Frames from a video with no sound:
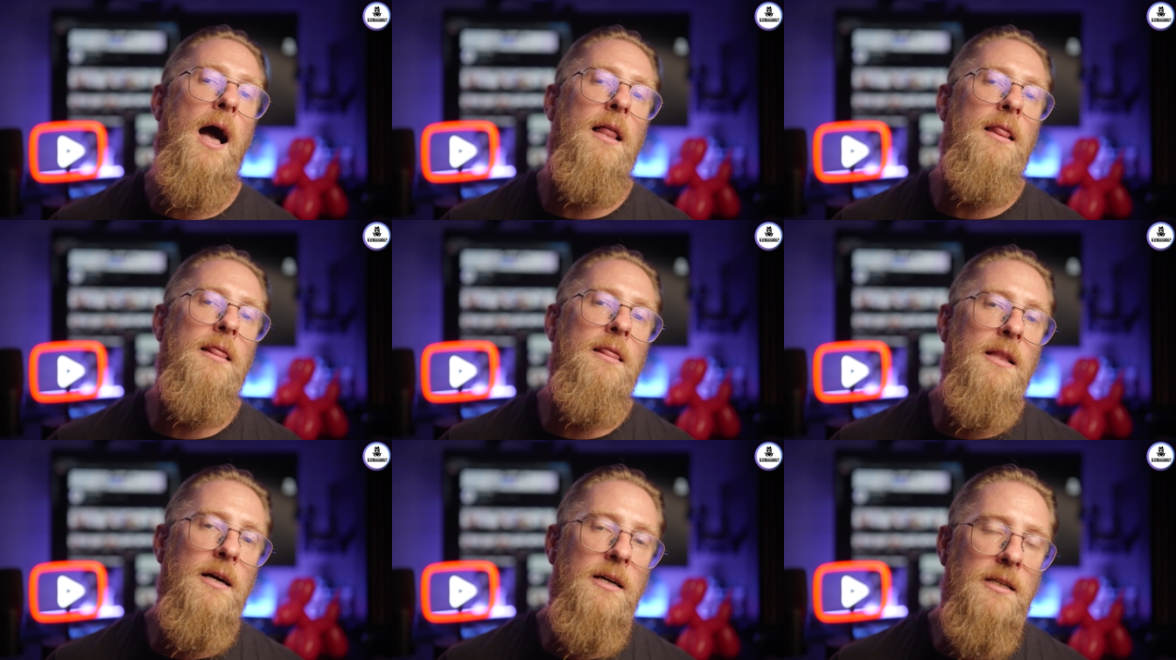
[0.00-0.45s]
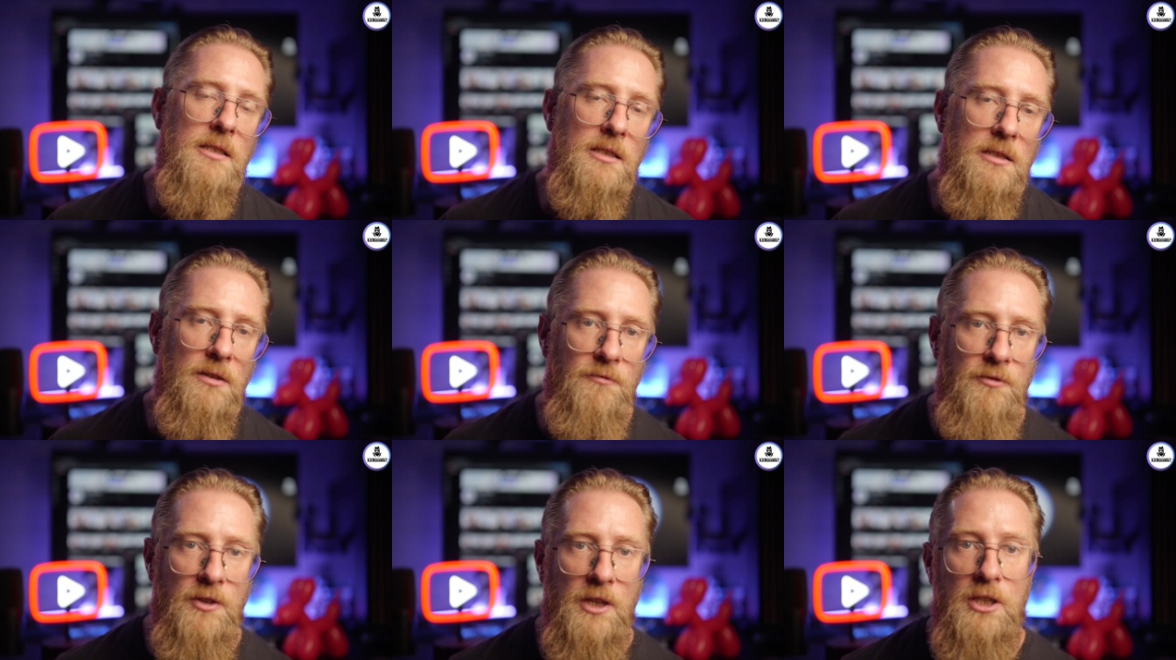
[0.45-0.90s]

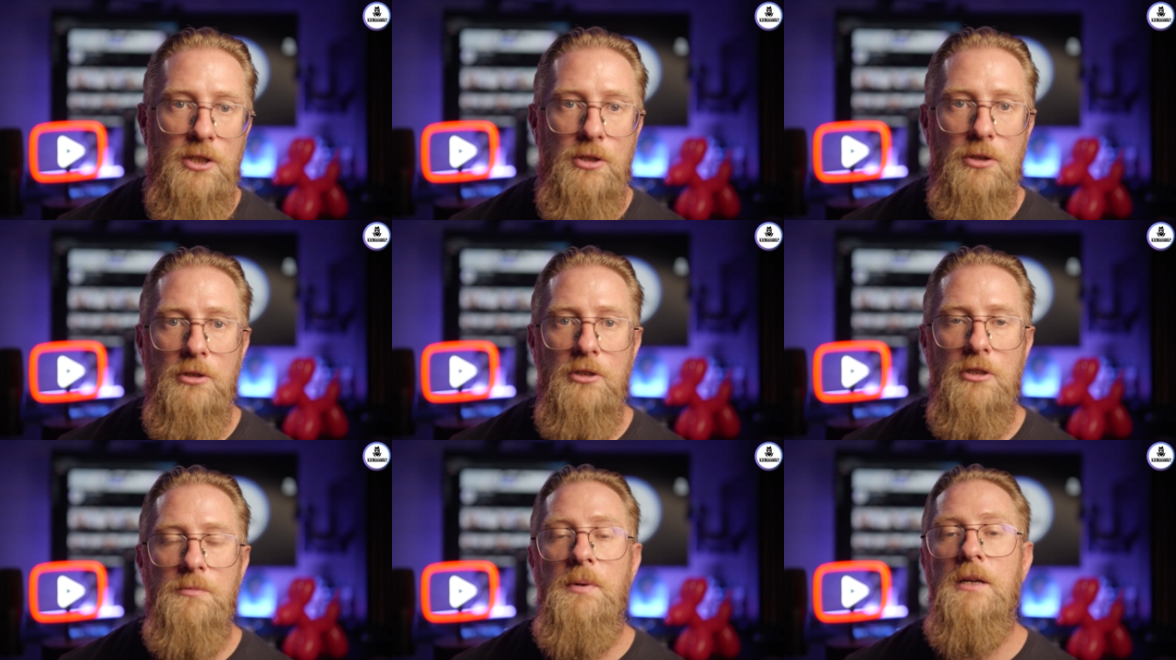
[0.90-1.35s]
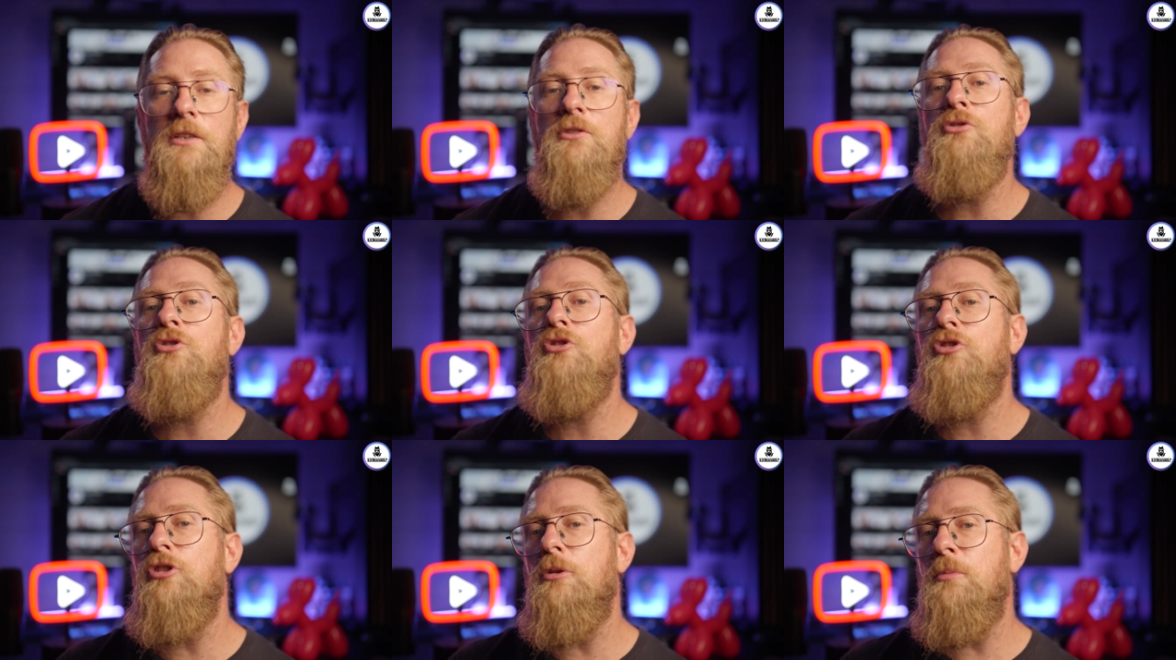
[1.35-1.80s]
lots of features, but
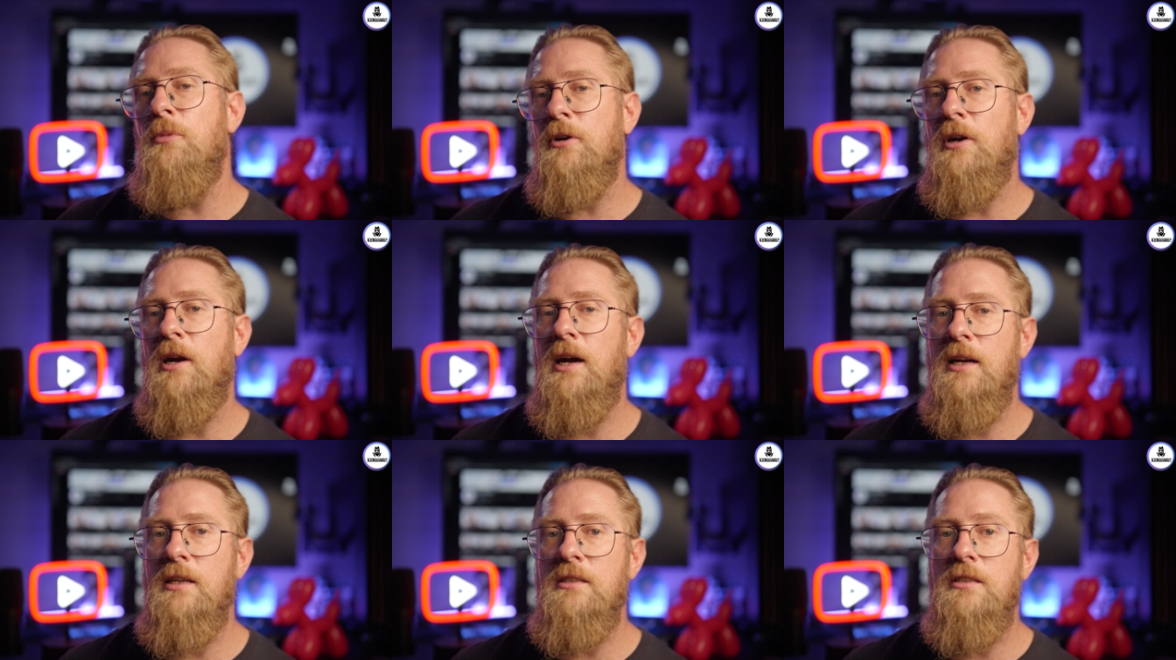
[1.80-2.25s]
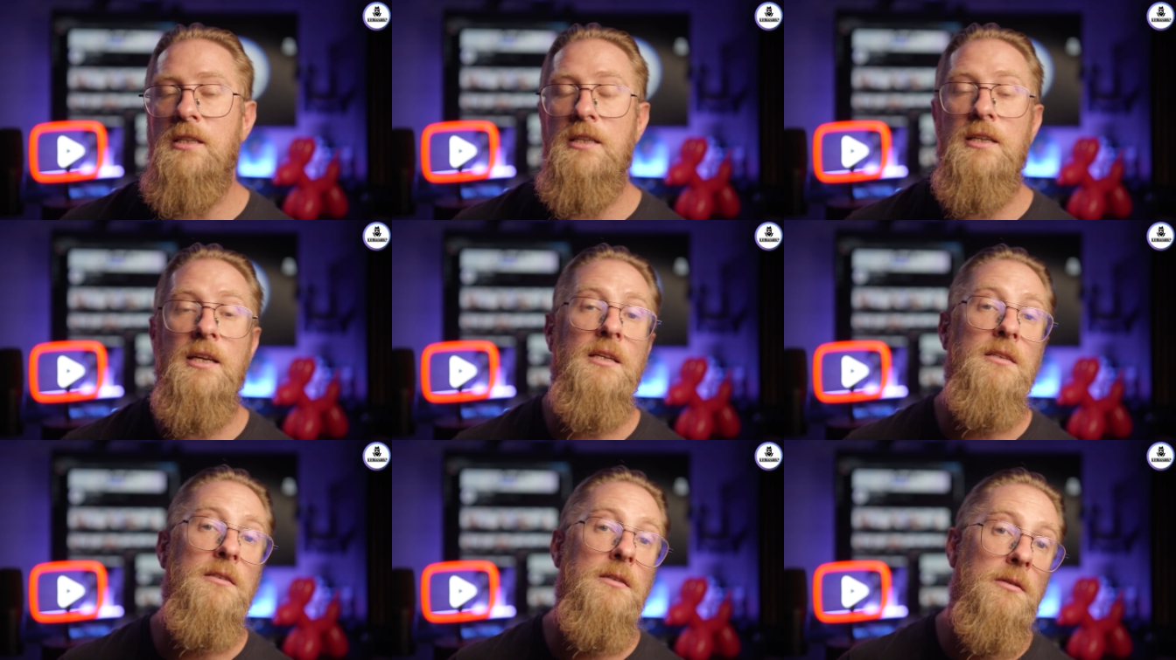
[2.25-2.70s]
to summarize, they
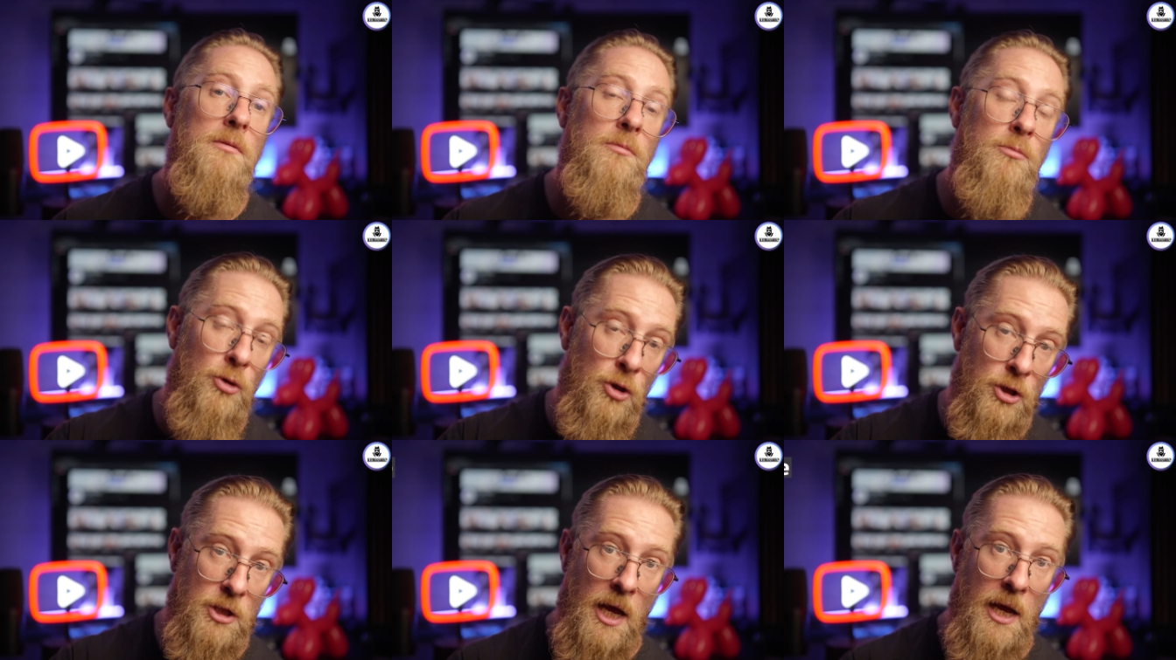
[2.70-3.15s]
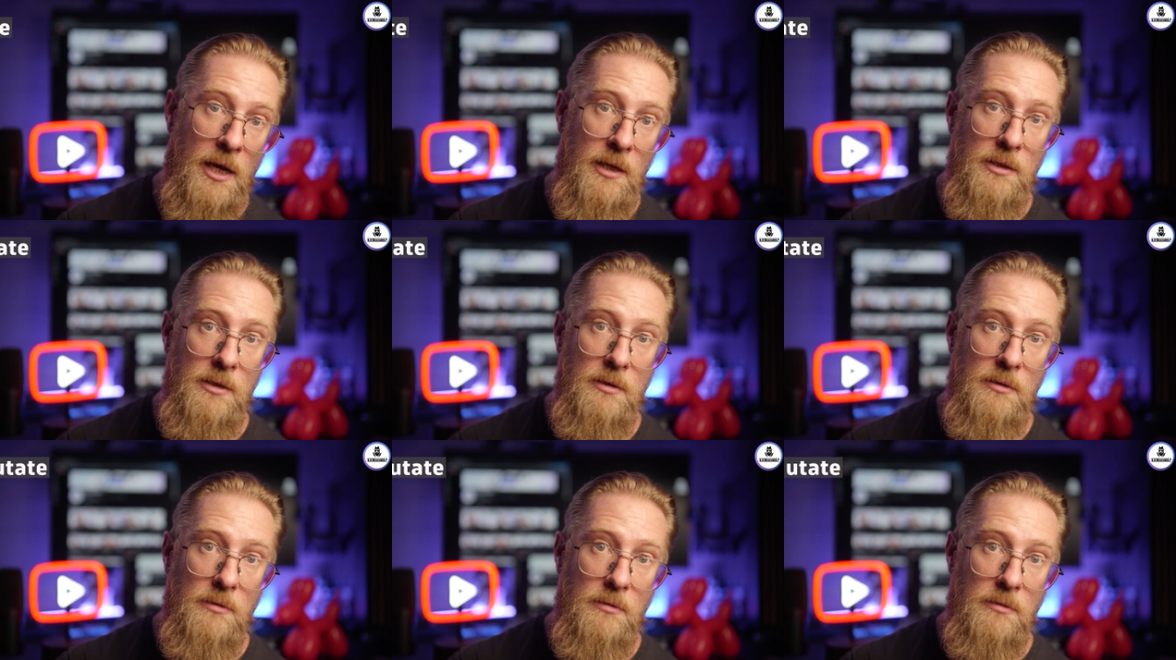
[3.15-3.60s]
can
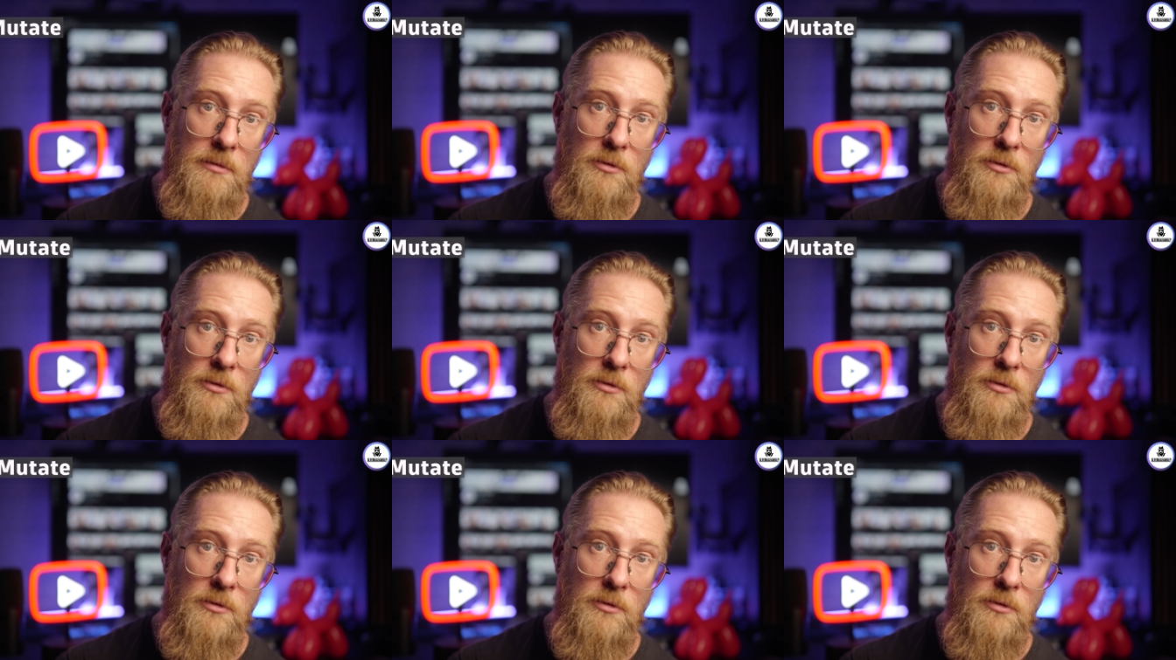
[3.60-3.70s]
mutate